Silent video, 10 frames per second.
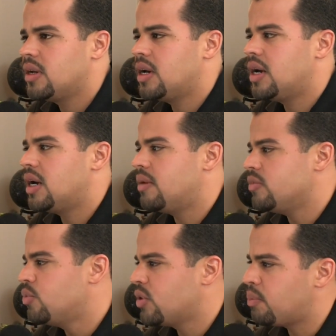
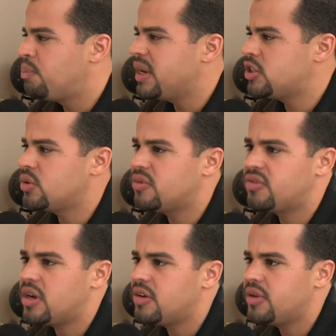You put a picture in
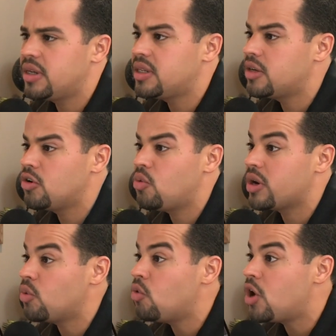front of it, it didn't know
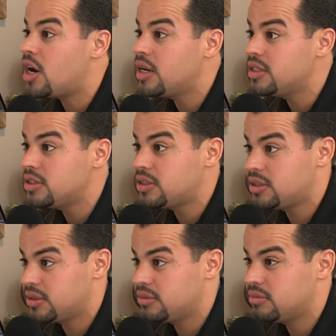what it
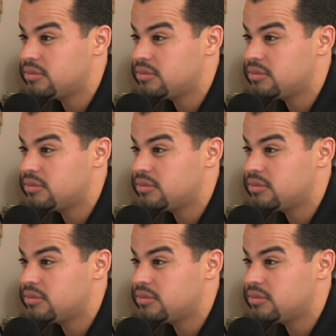was,